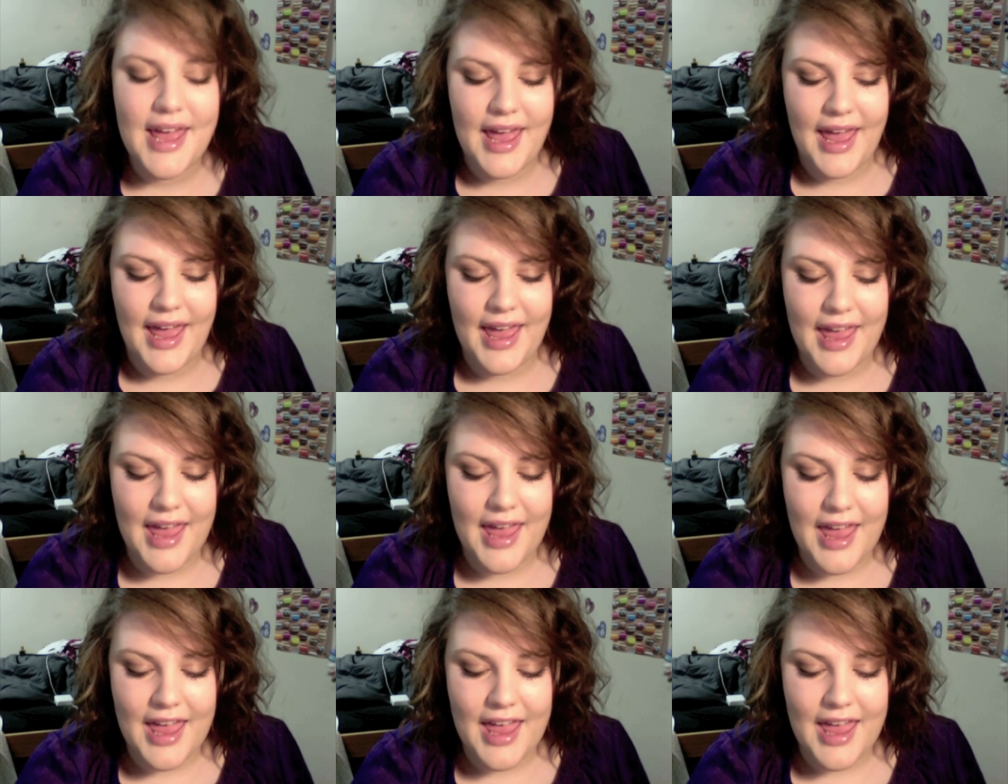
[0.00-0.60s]

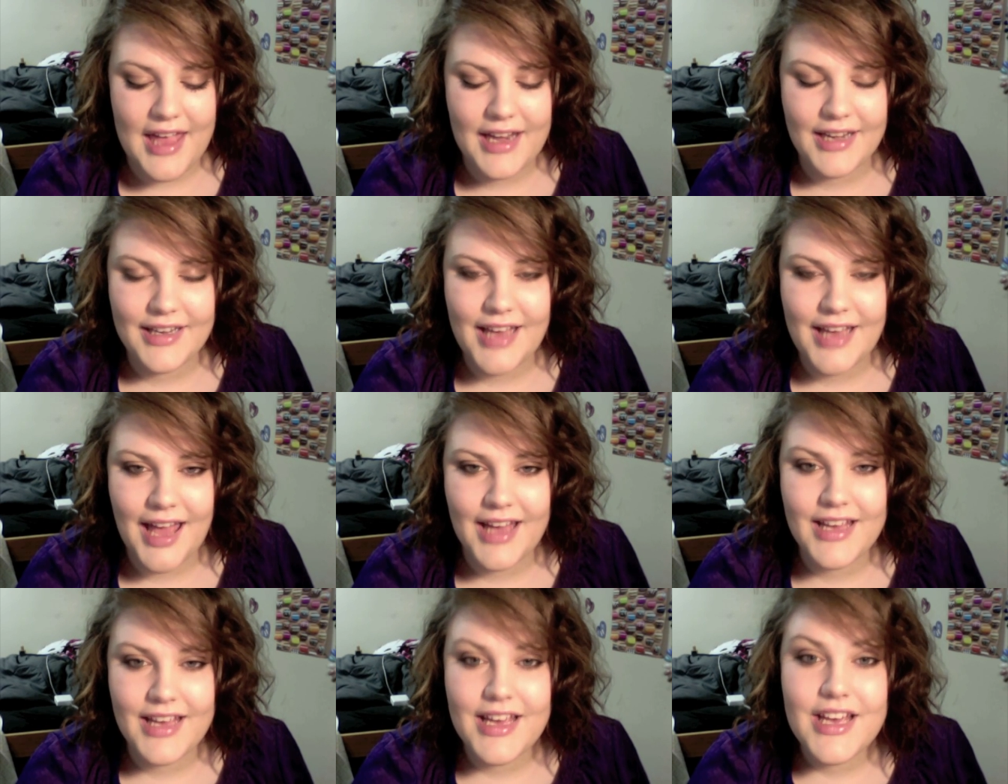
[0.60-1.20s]
And
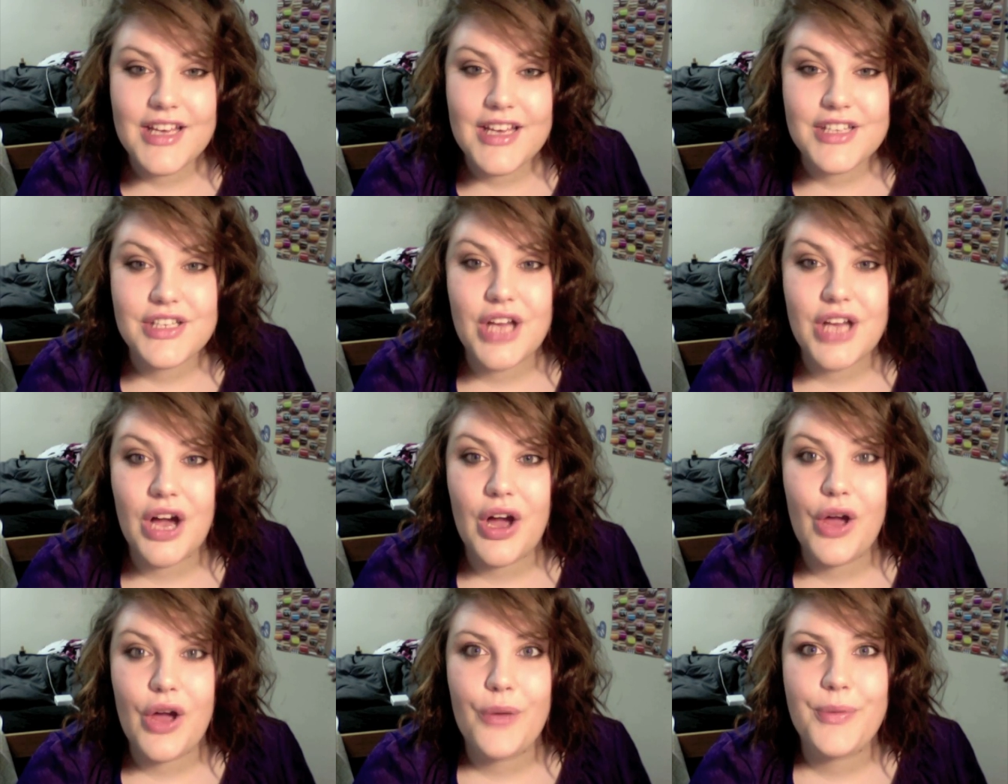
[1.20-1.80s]
yeah, so
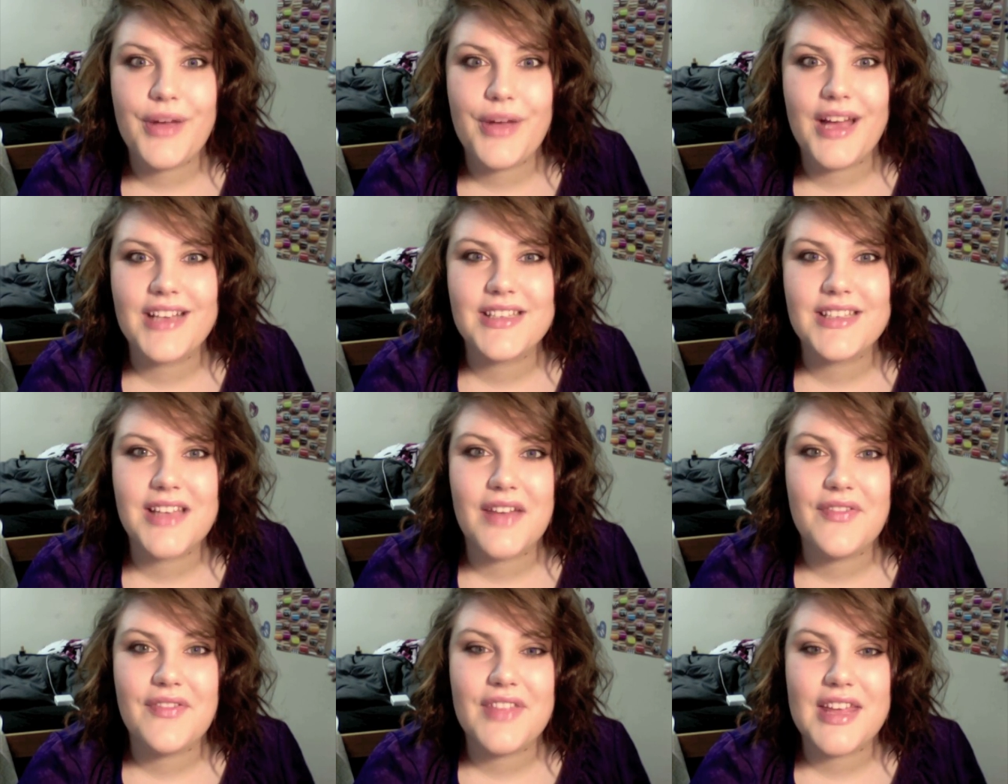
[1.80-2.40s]
I hope you guys
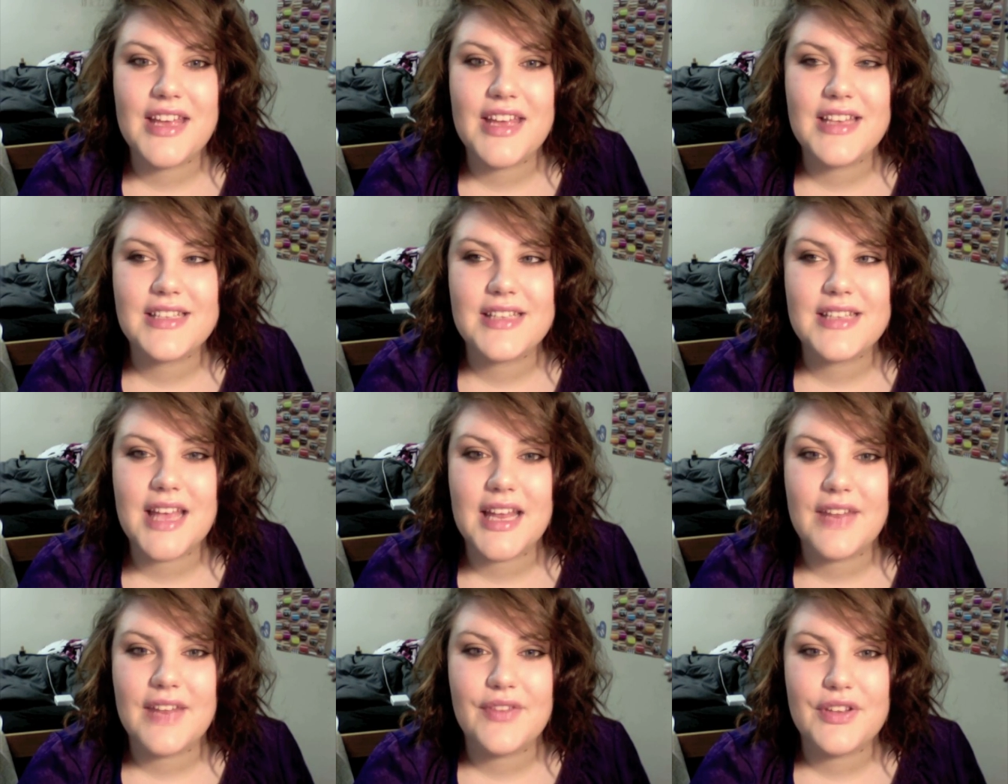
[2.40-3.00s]
love
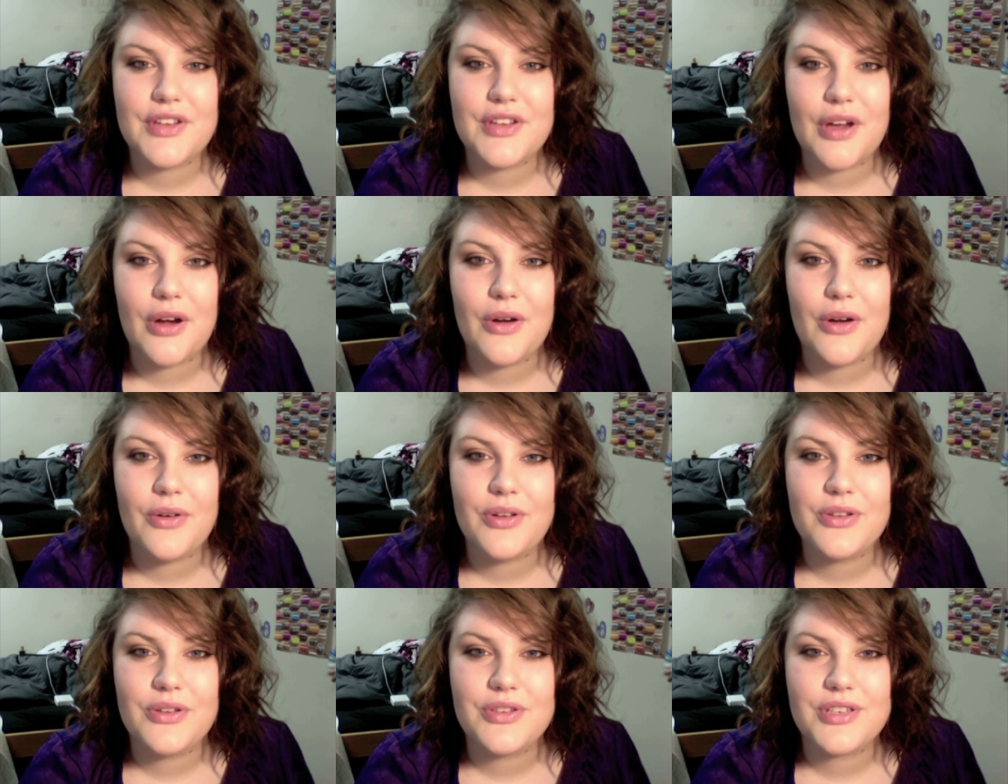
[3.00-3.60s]
this, and if you
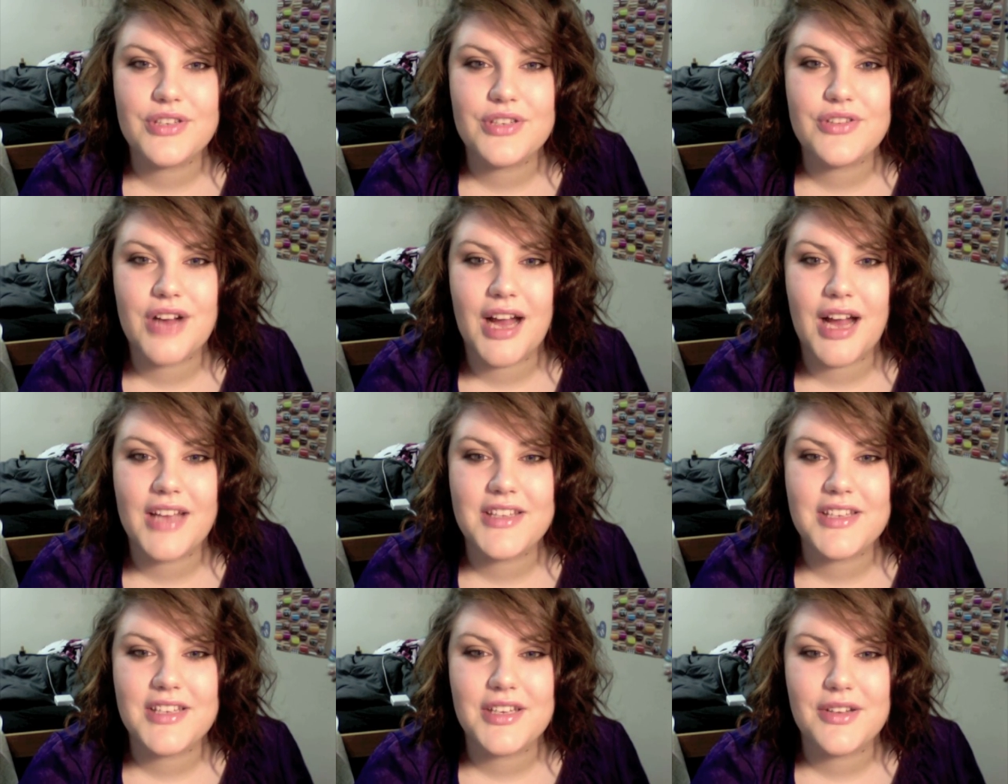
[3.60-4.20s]
don't, you should
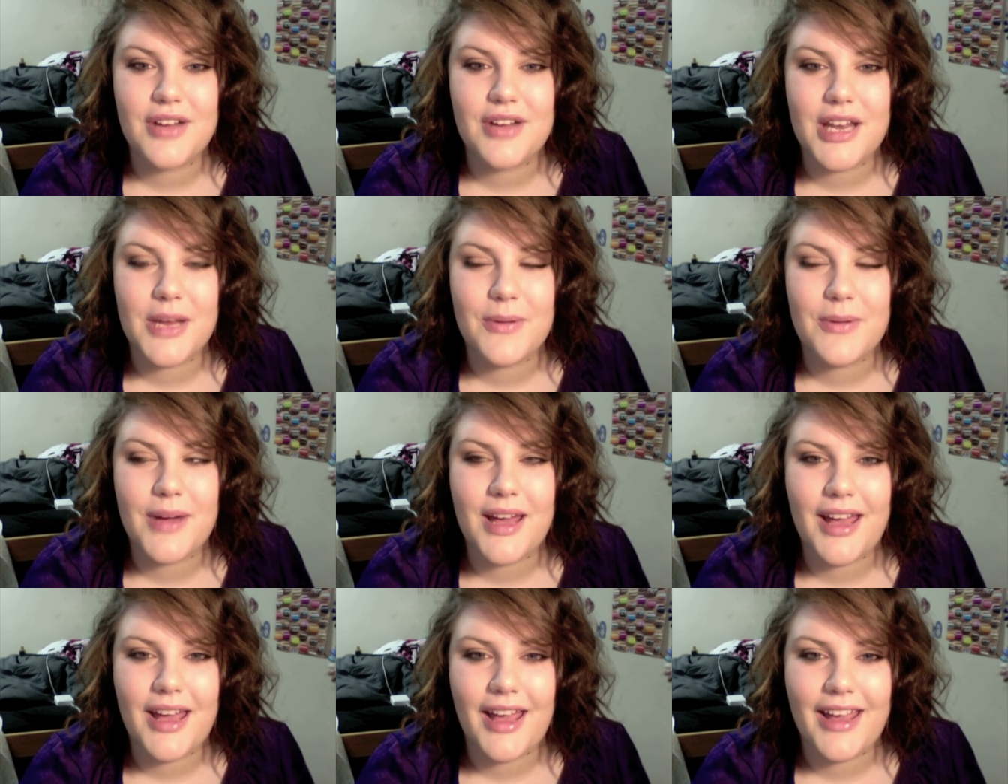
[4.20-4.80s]
try to
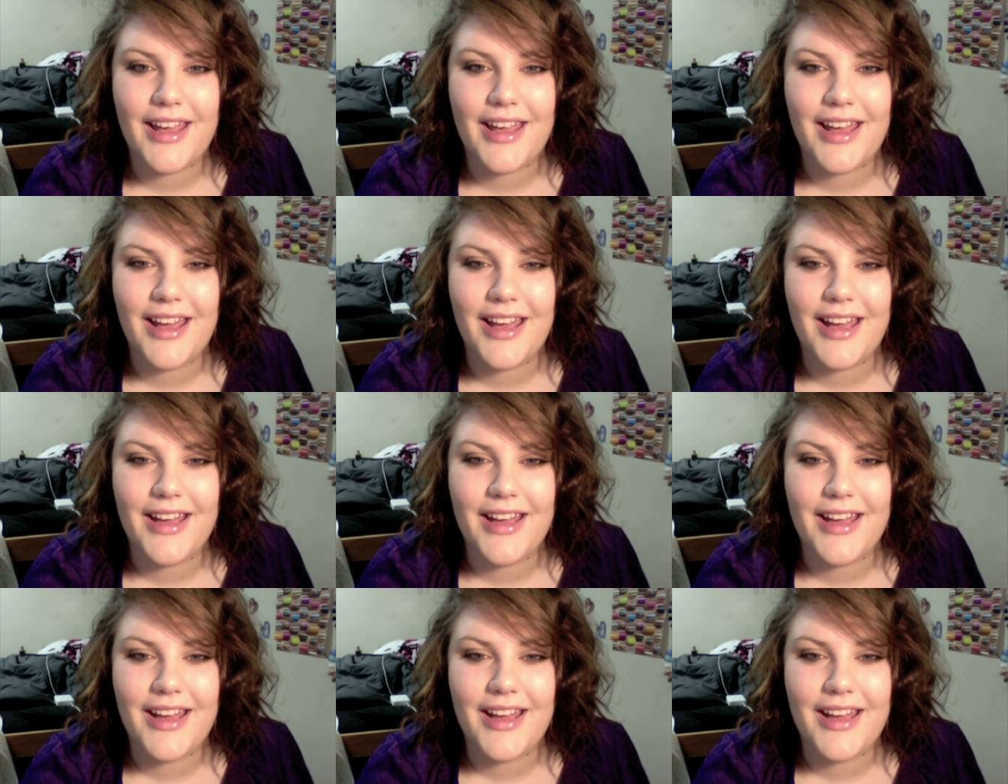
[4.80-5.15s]
anyway.